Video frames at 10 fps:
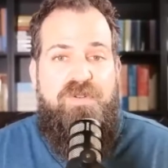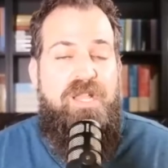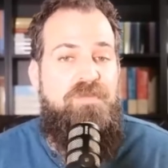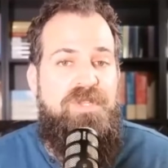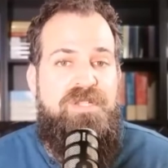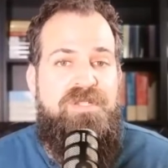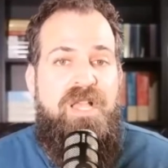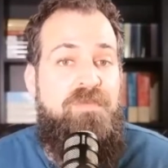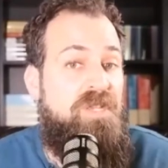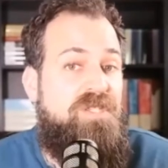up in
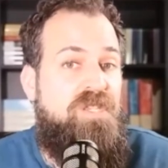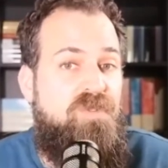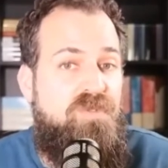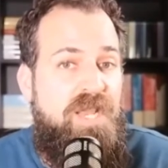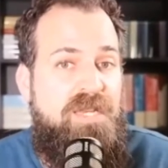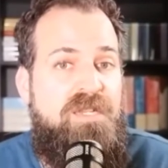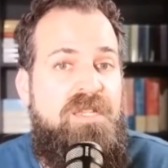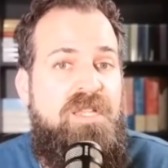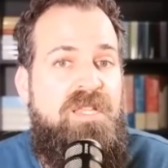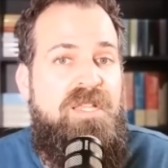a place like Ukraine.
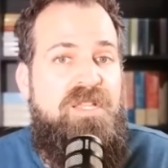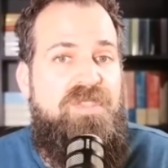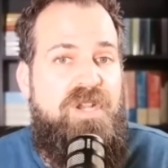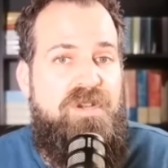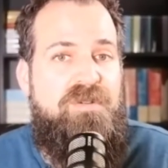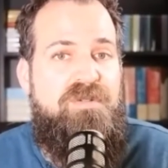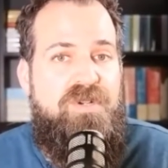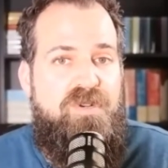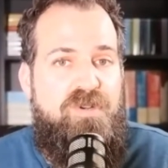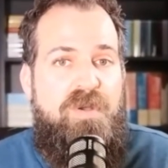They're
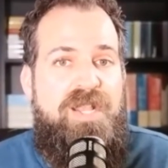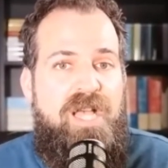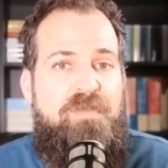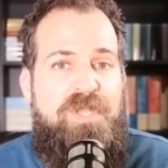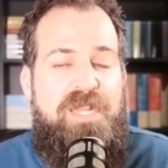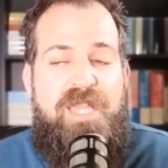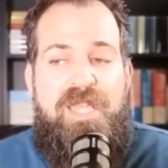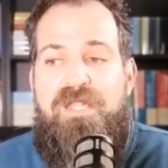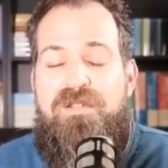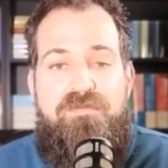growing up
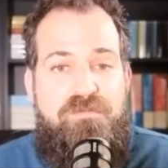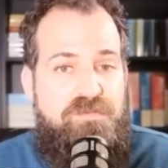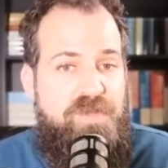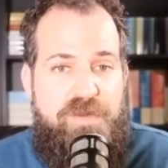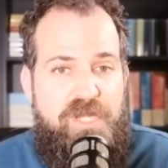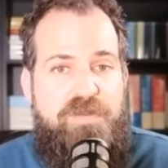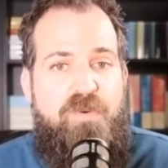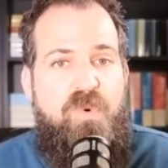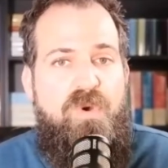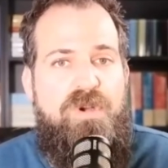in the middle of a
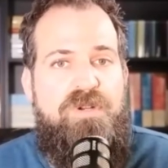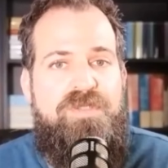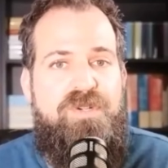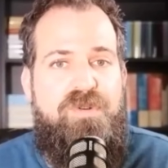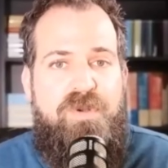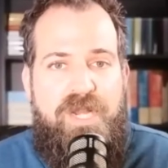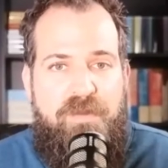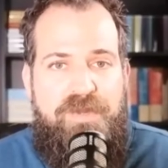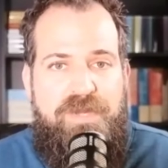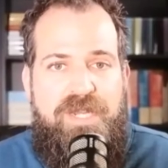war. They're growing
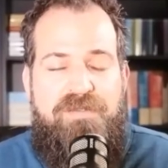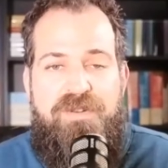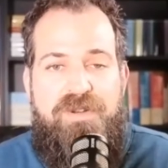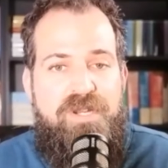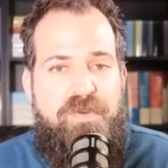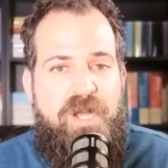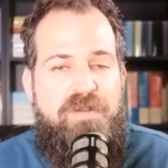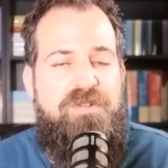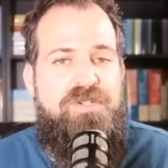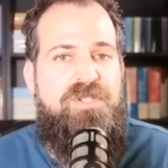up in a very
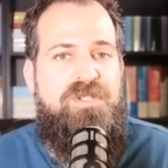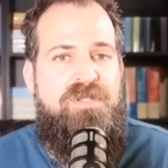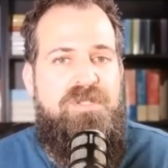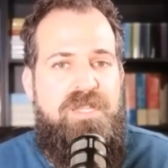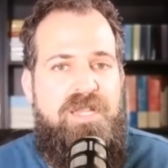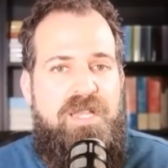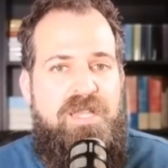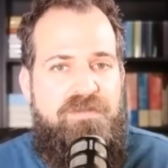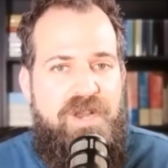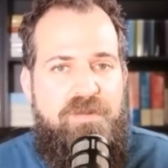impoverished
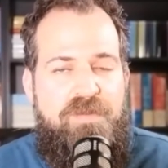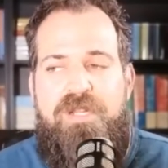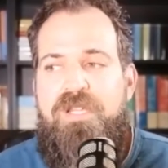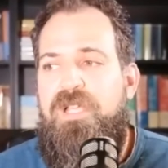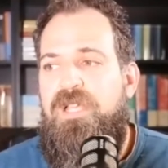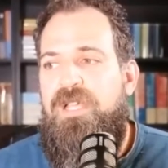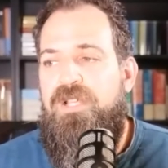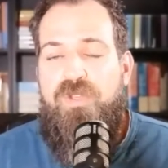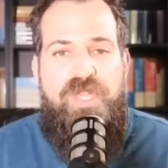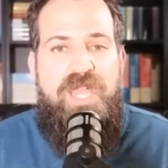environment. And
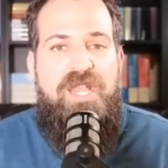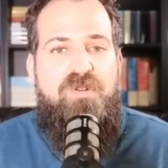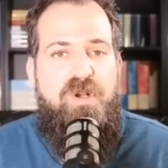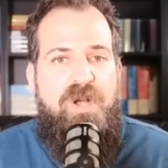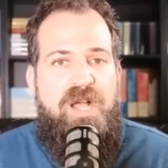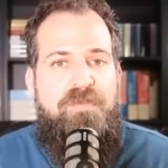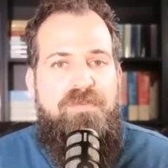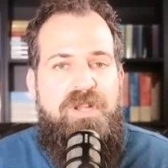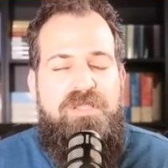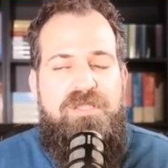so they grow up with